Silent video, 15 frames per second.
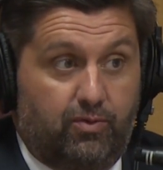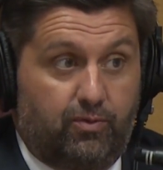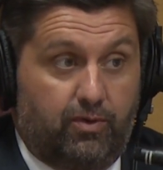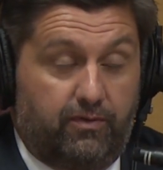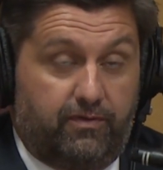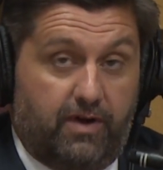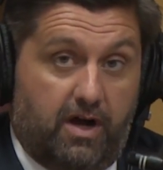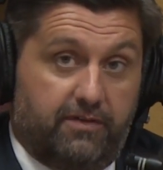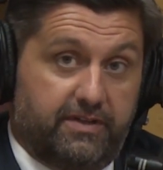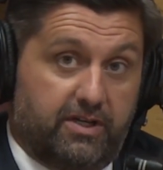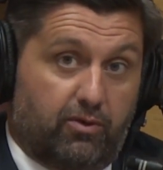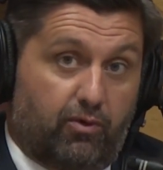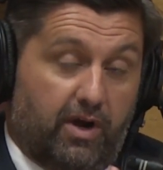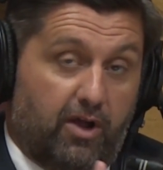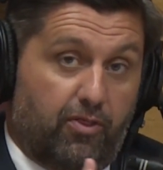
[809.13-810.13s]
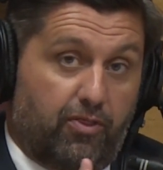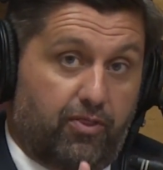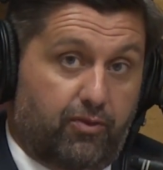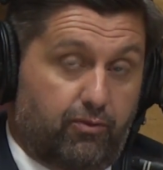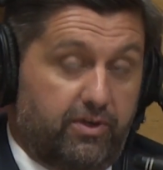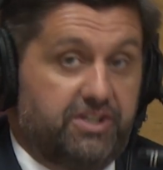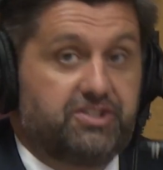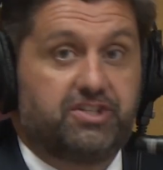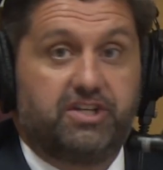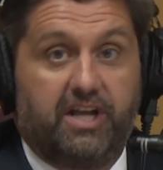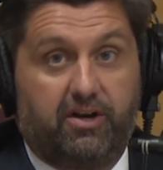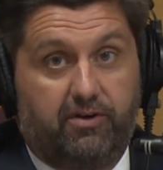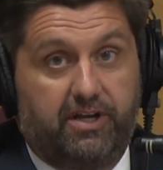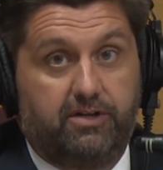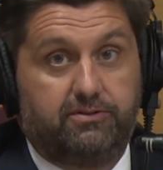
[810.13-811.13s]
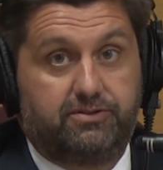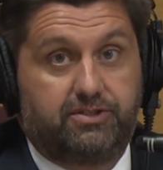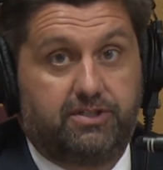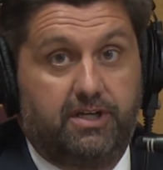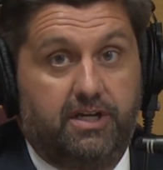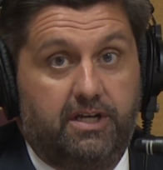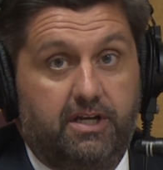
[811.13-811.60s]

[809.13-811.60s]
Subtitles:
revolving around 3 scenarios.